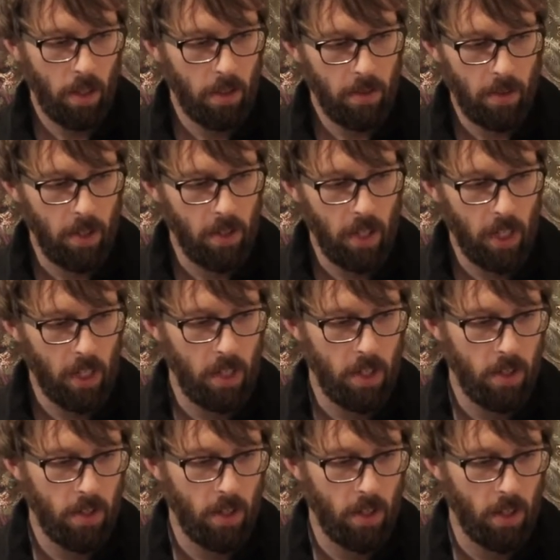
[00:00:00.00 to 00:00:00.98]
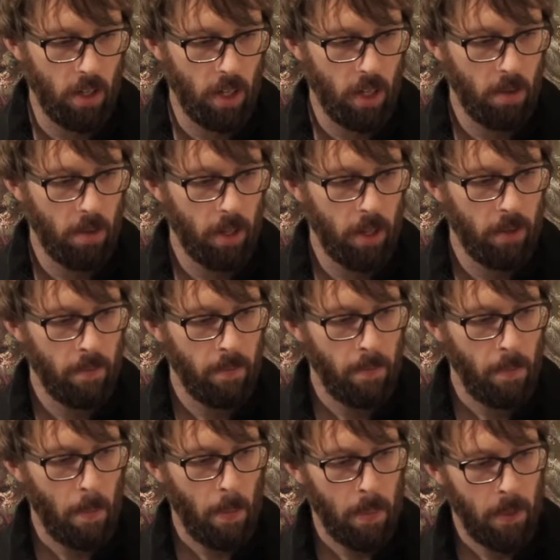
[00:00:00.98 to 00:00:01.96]
as far as I could discern anyway,
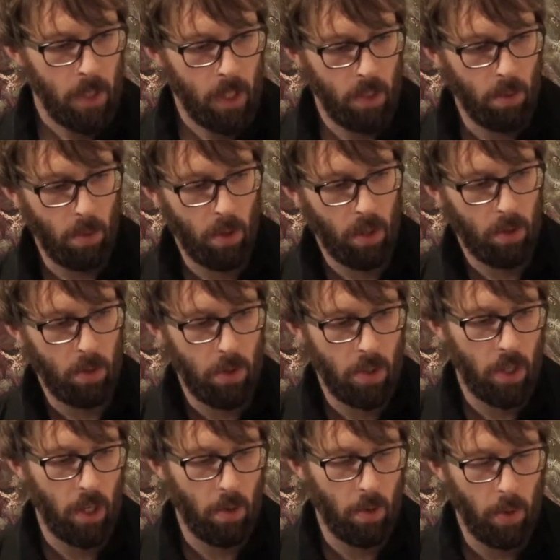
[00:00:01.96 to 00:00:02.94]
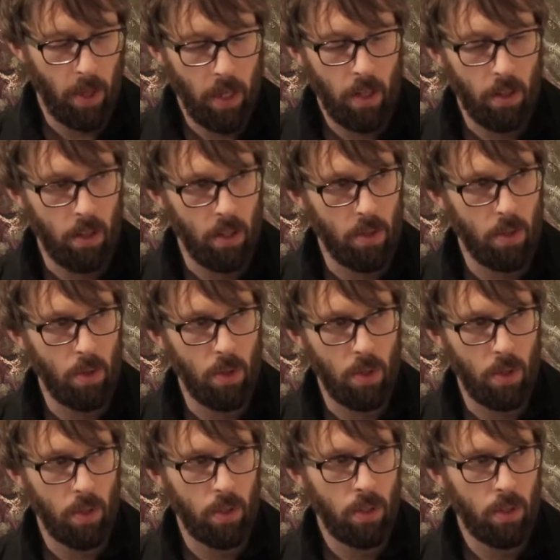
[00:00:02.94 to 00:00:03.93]
the work was kind of weaker as a
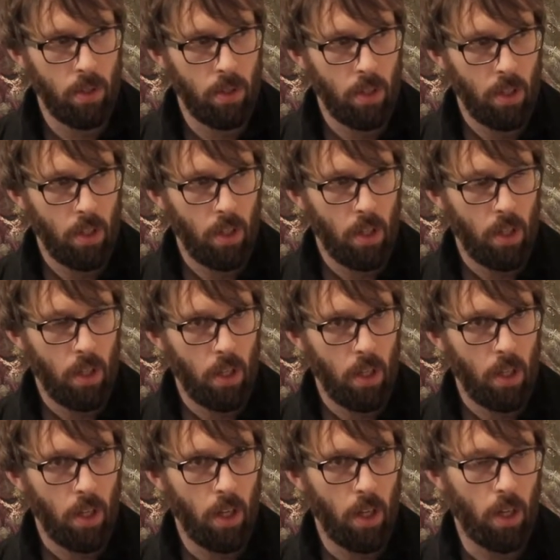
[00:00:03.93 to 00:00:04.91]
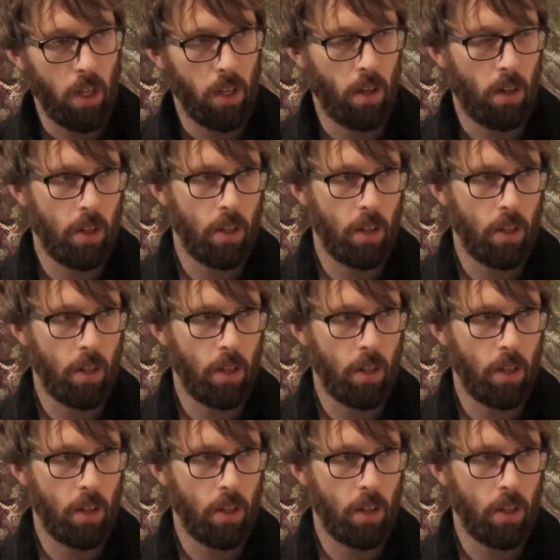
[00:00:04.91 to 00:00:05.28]
result, mm -hmm.